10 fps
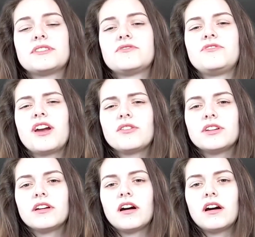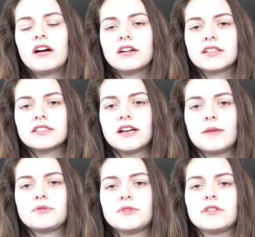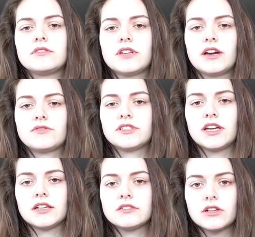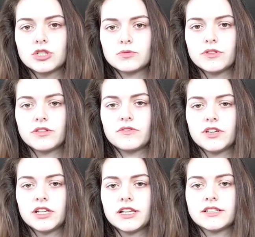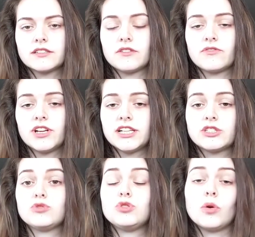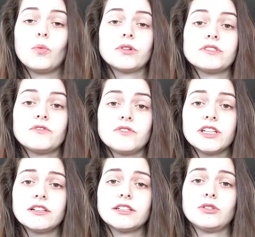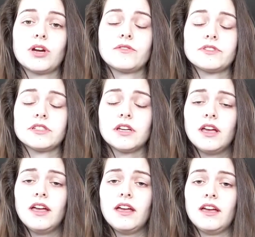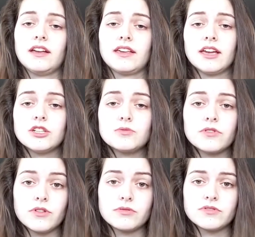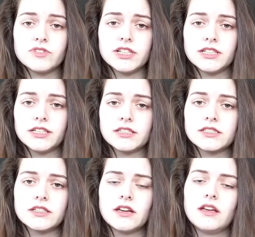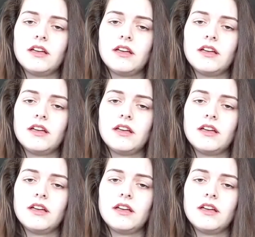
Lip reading: It's very hard at times, because you have to get in touch with your feelings and feelings you don't want to feel, and you have to engage with those feelings